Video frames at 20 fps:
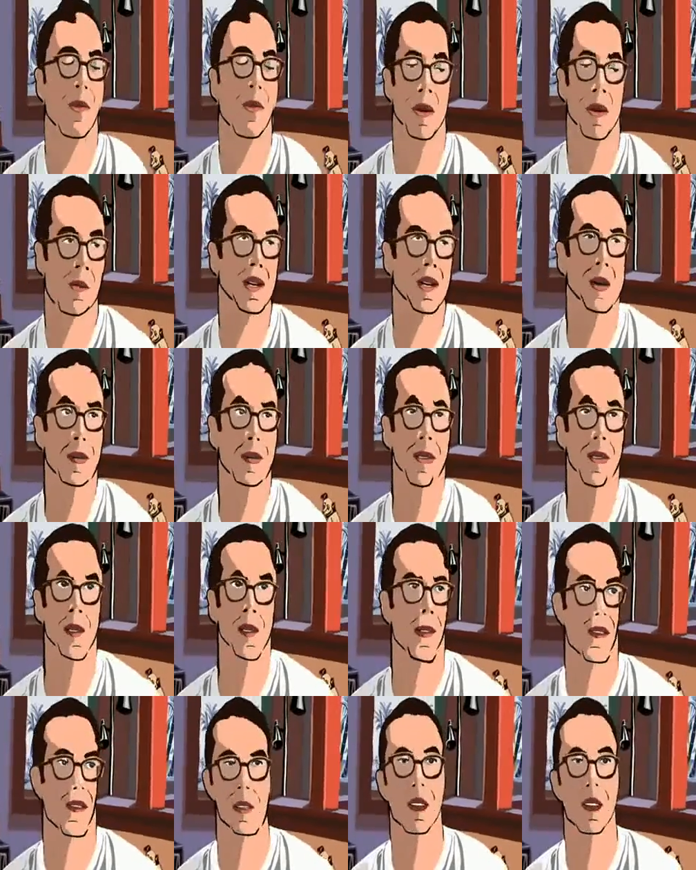So now you might be
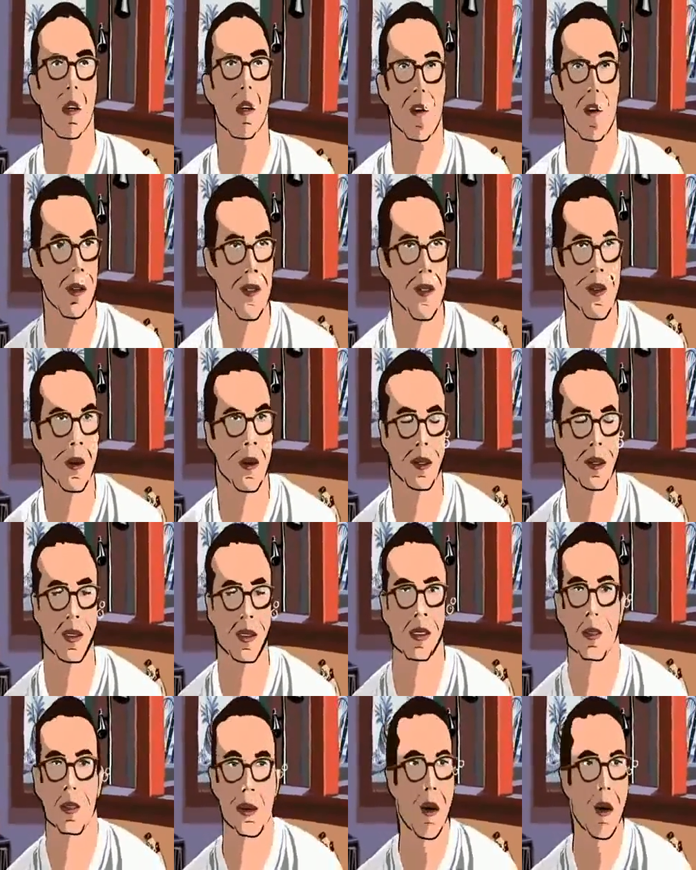tempted to just ignore the
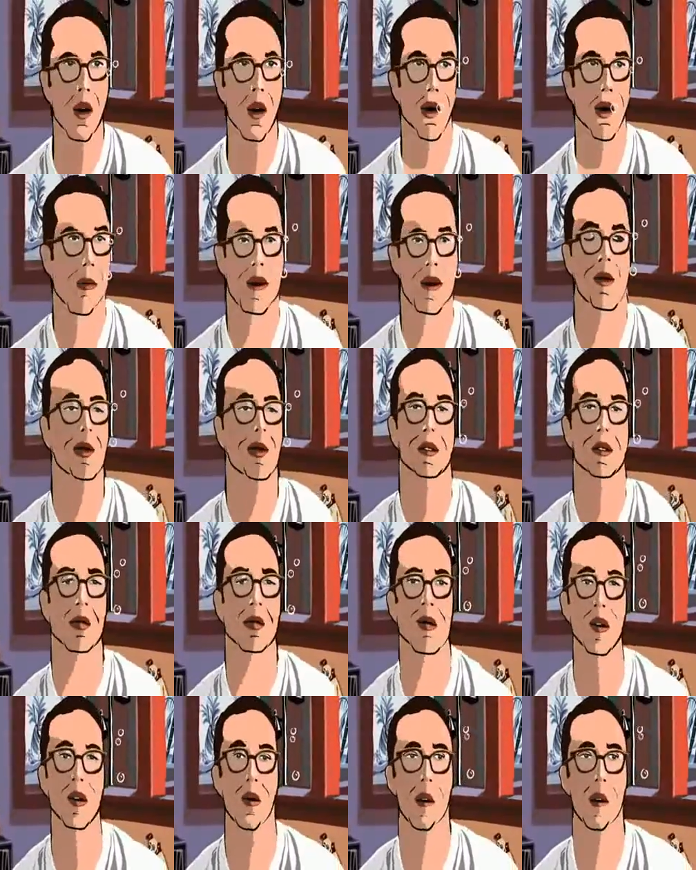question, ignore the
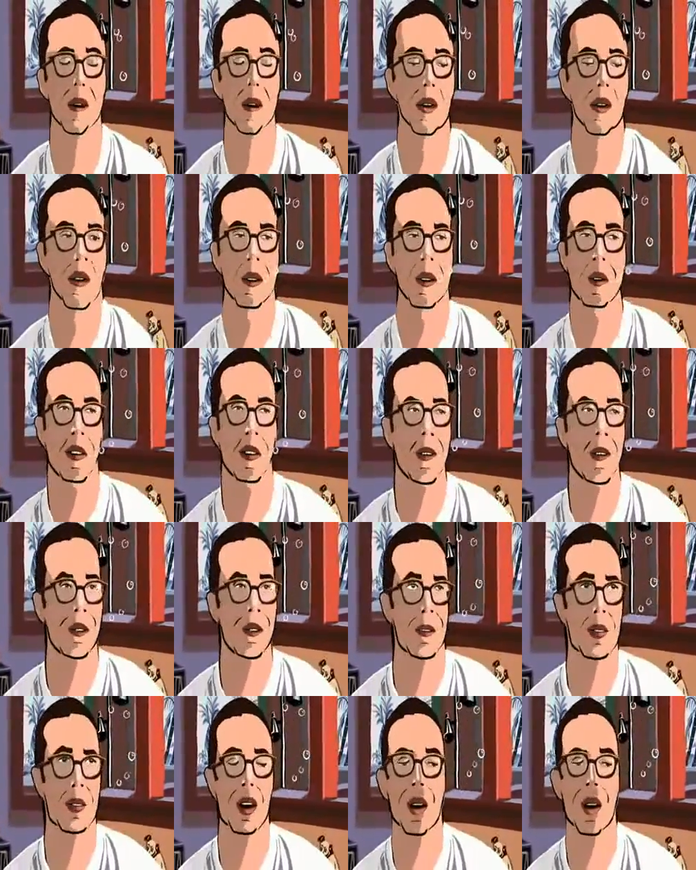mystery of free will.
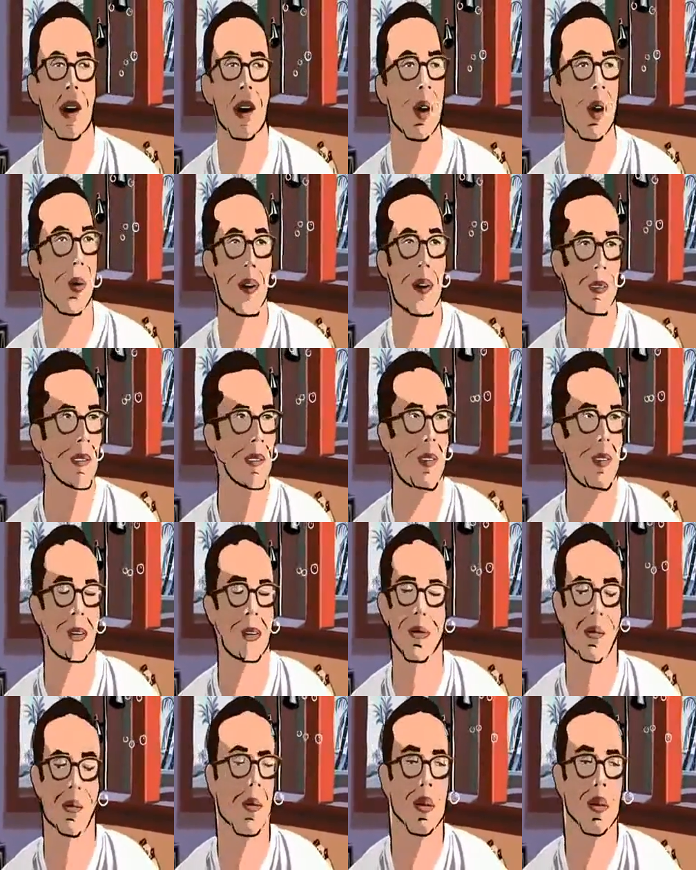Say, oh, well,
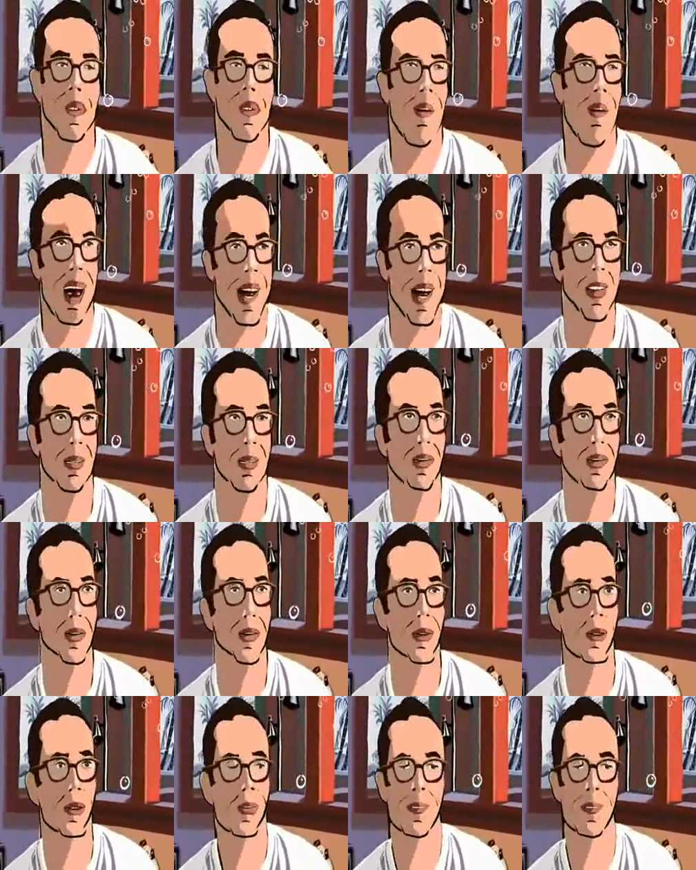it's just a historical
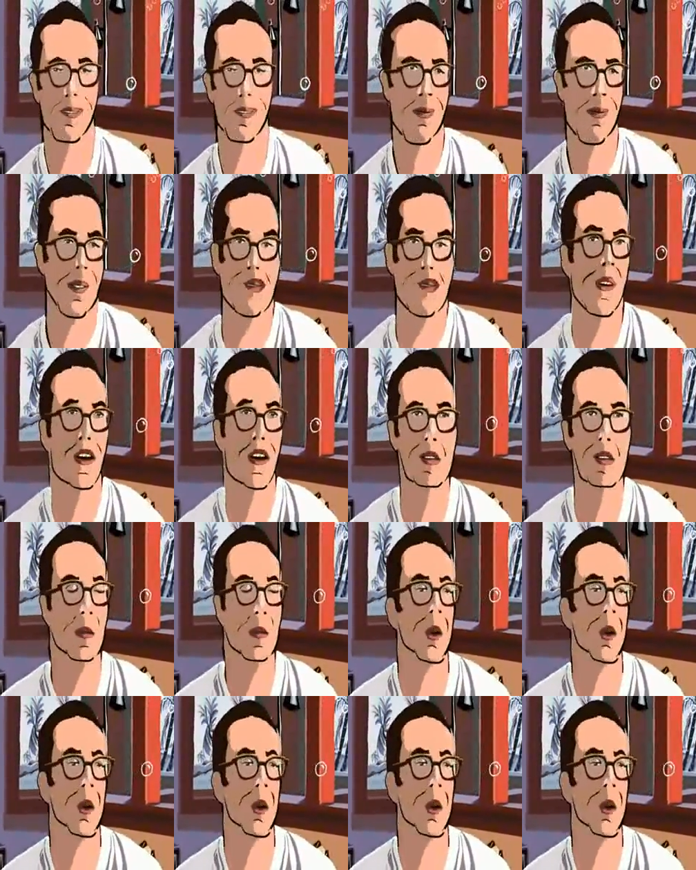anecdote. It's, it's